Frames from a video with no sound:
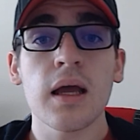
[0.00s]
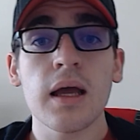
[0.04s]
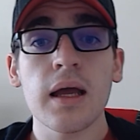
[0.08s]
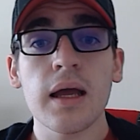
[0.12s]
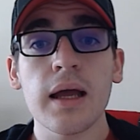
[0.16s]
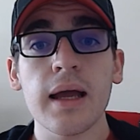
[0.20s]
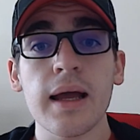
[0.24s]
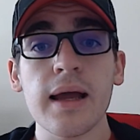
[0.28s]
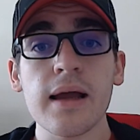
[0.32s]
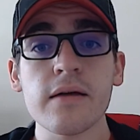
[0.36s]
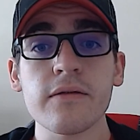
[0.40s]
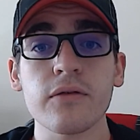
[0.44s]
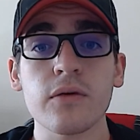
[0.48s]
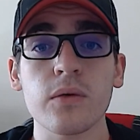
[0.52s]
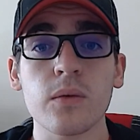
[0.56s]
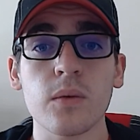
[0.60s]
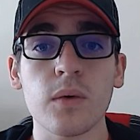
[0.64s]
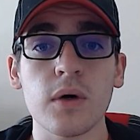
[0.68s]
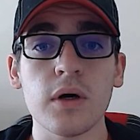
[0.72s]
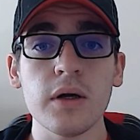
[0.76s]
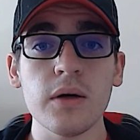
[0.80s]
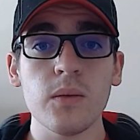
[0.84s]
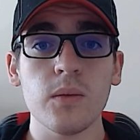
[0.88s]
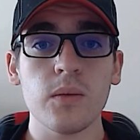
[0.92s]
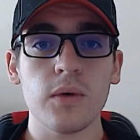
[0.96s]
Hey
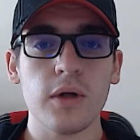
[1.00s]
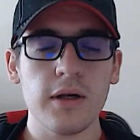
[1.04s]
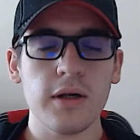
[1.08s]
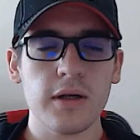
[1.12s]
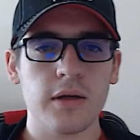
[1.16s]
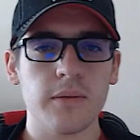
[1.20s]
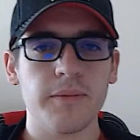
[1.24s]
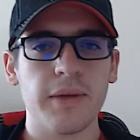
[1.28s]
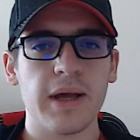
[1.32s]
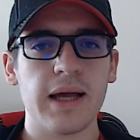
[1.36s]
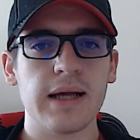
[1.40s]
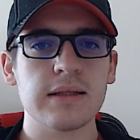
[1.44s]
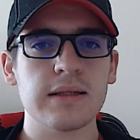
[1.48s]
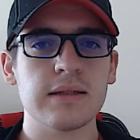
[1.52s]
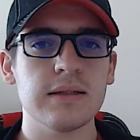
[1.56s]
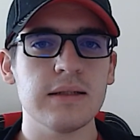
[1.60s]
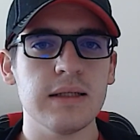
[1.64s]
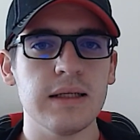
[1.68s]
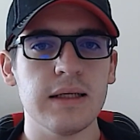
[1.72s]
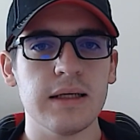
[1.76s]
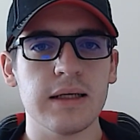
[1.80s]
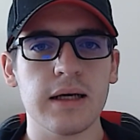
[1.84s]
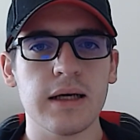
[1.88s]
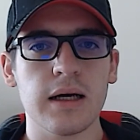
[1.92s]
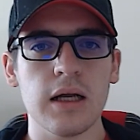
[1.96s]
everyone, welcome back to
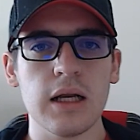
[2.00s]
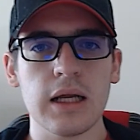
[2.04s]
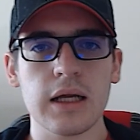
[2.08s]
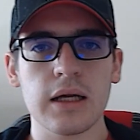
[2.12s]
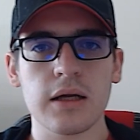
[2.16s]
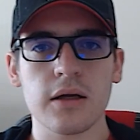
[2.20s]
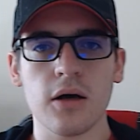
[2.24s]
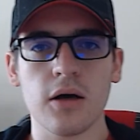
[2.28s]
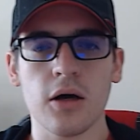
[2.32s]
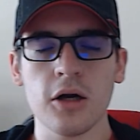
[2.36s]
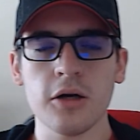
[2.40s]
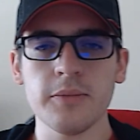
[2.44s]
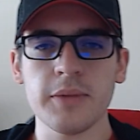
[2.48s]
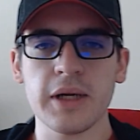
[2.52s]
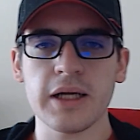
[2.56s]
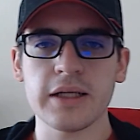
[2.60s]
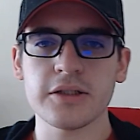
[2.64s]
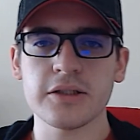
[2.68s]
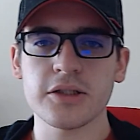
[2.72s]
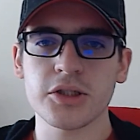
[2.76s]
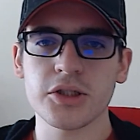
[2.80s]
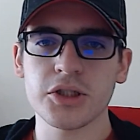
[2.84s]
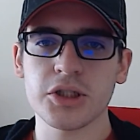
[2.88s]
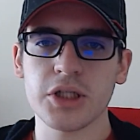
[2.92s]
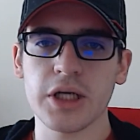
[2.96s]
the Cunning Card
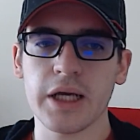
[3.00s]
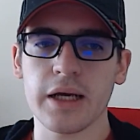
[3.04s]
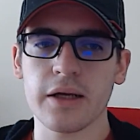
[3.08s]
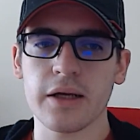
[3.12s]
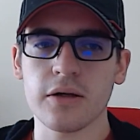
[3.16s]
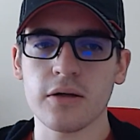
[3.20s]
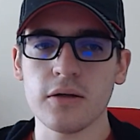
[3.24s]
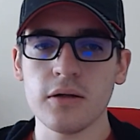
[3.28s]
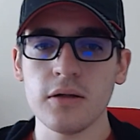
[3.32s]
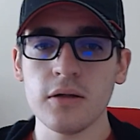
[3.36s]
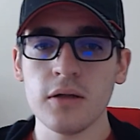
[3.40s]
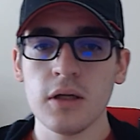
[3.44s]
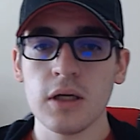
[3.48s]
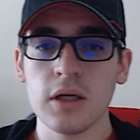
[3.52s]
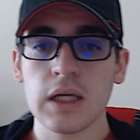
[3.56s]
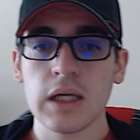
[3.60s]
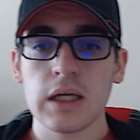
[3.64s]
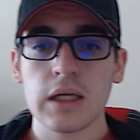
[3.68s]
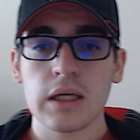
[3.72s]
Mage channel.